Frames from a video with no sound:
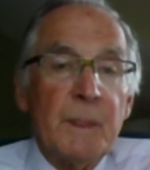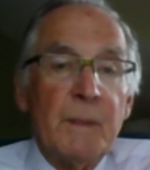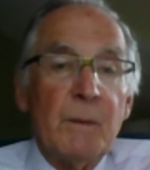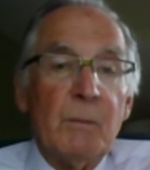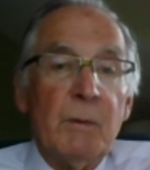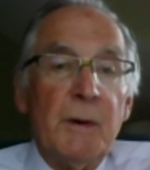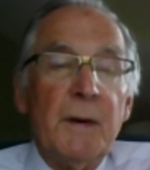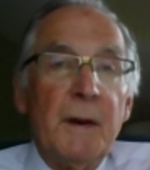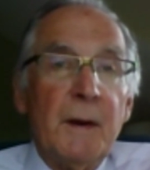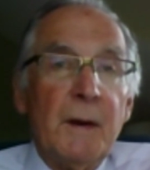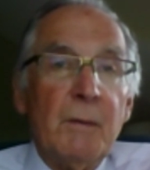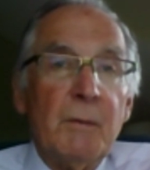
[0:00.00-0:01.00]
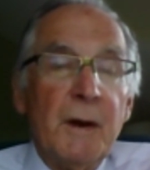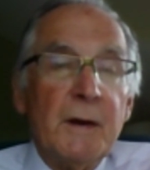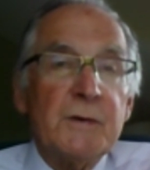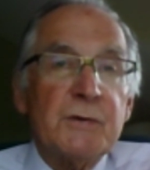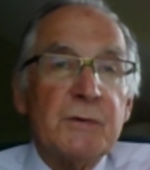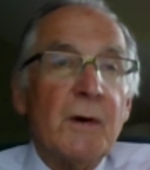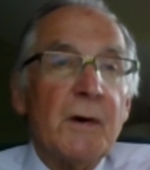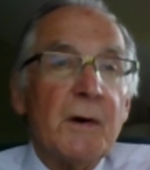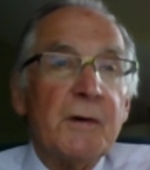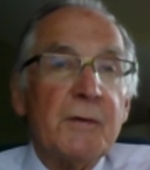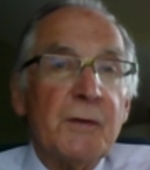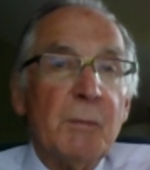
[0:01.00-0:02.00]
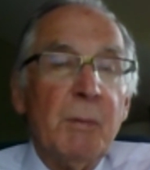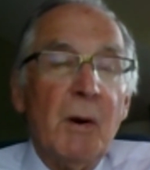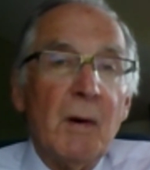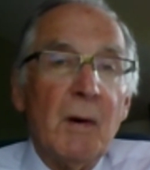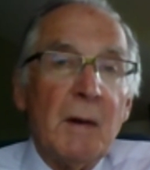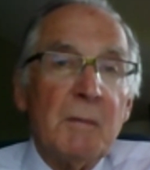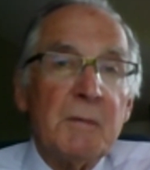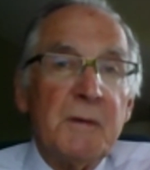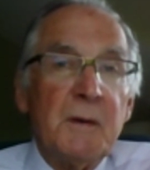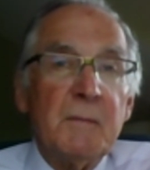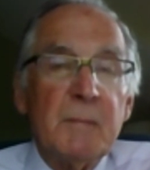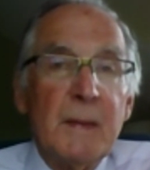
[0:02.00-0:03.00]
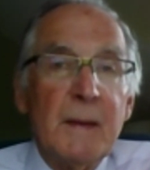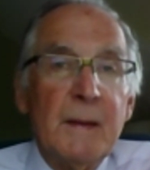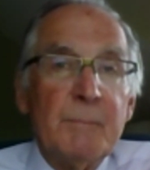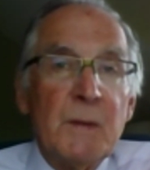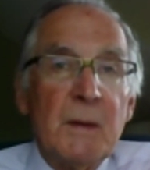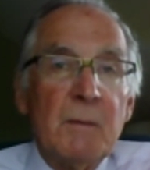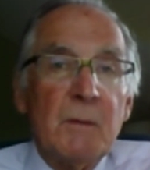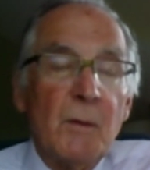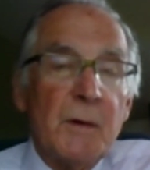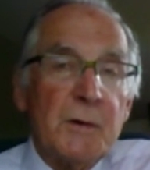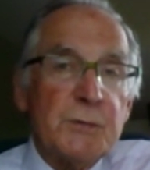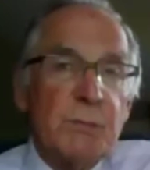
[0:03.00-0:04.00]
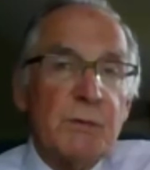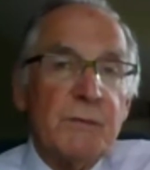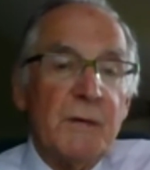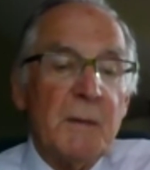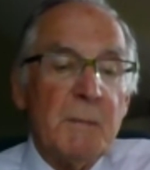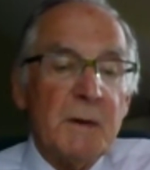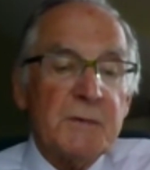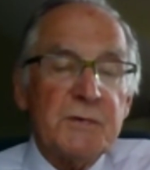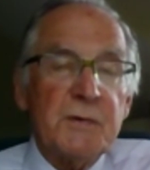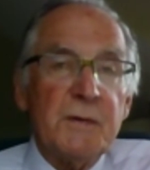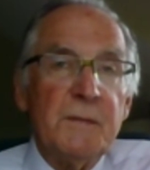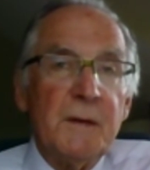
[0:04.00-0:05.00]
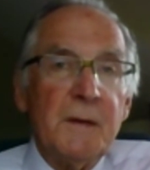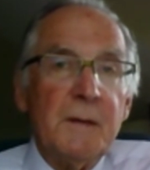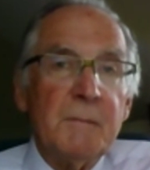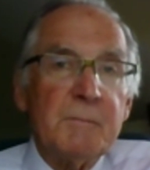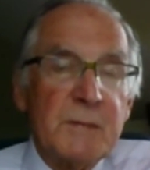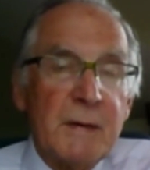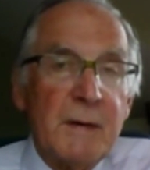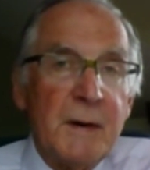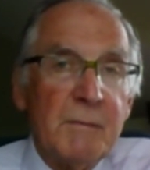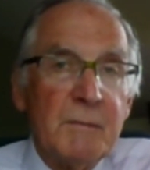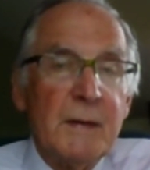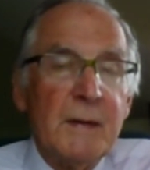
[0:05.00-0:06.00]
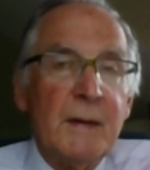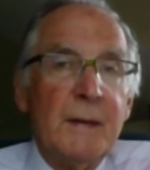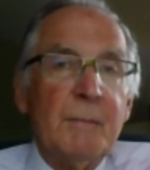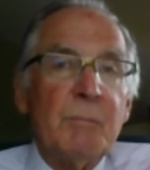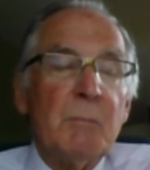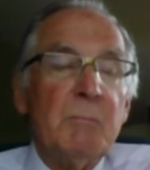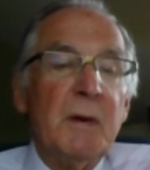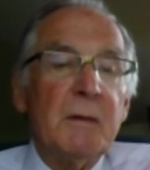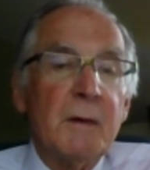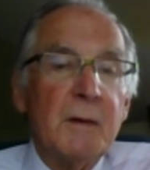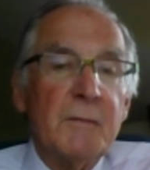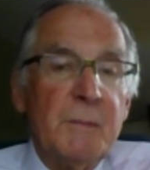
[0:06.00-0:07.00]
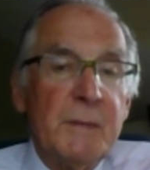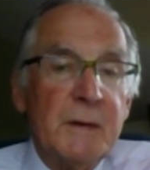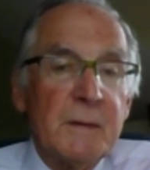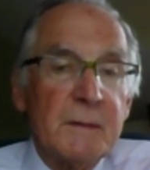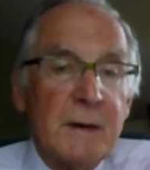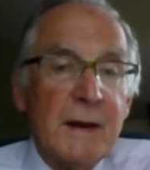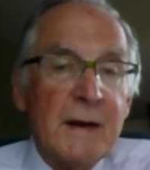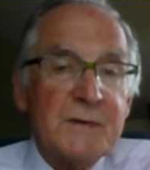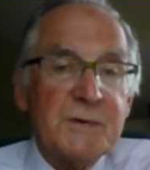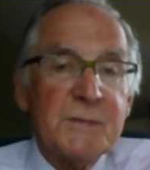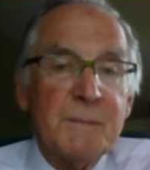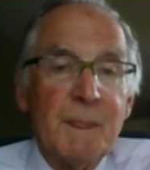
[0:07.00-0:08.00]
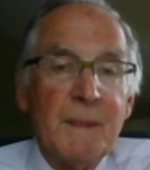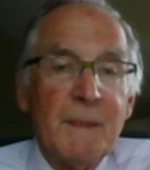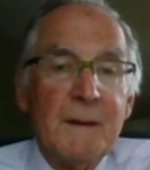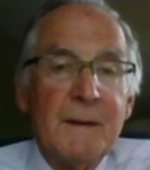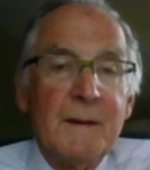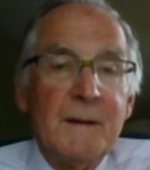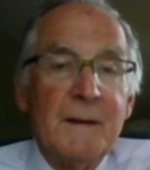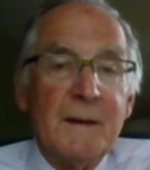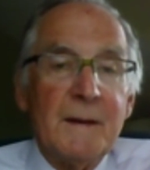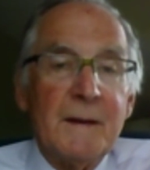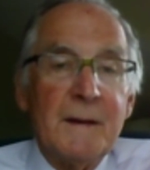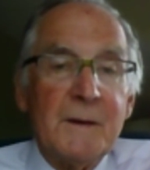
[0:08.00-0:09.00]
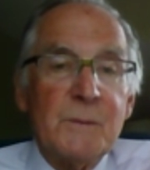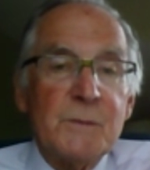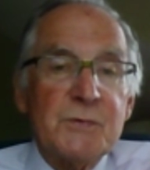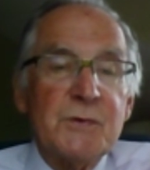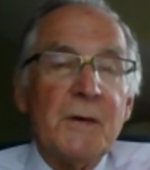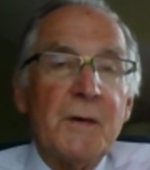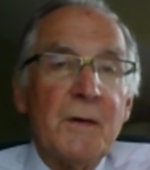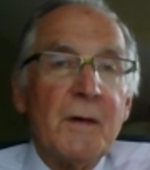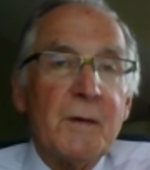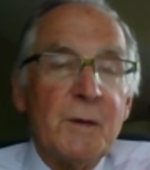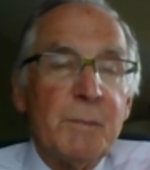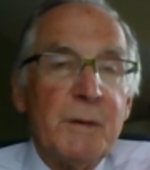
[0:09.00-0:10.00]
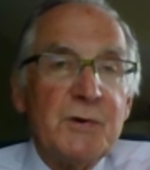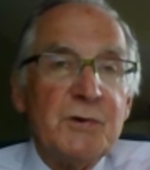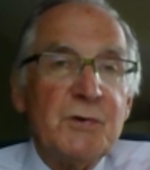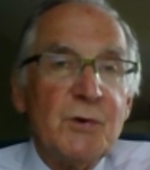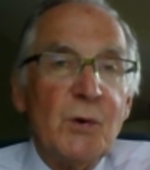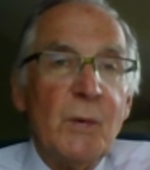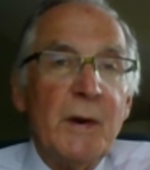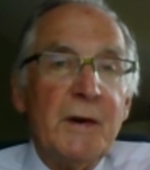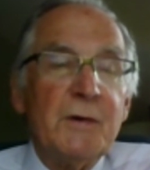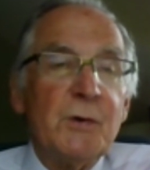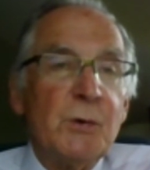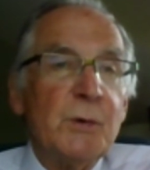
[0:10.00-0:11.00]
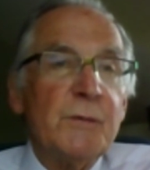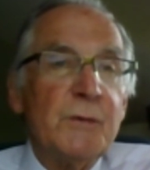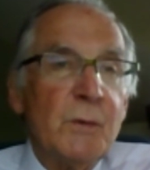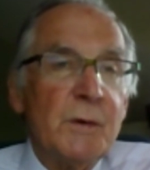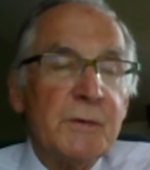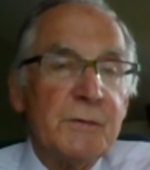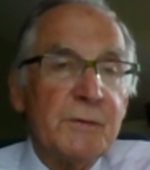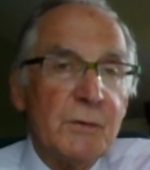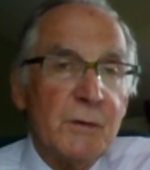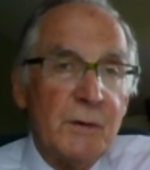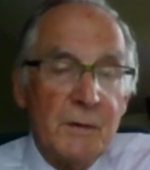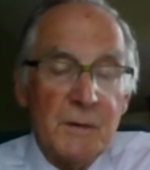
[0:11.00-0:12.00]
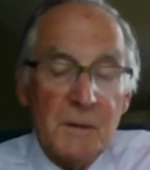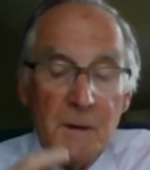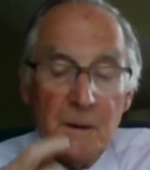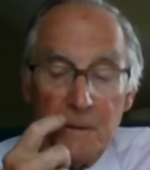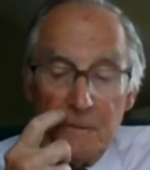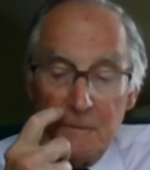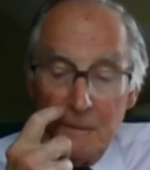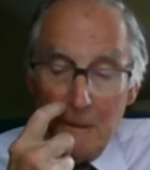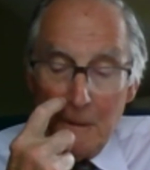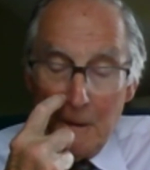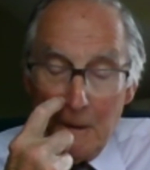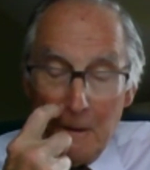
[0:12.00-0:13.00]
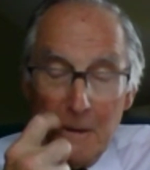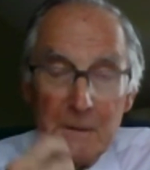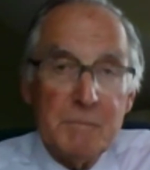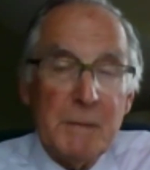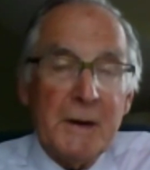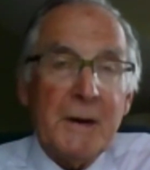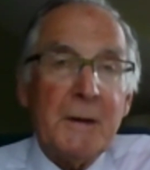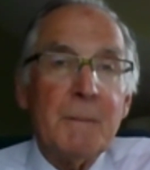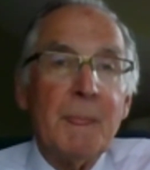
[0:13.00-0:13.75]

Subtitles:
When I started at the bar, I would think lawyers were very much in the kind of middle of the middle class. It was not an occupation you went into if you want to earn a lot of money.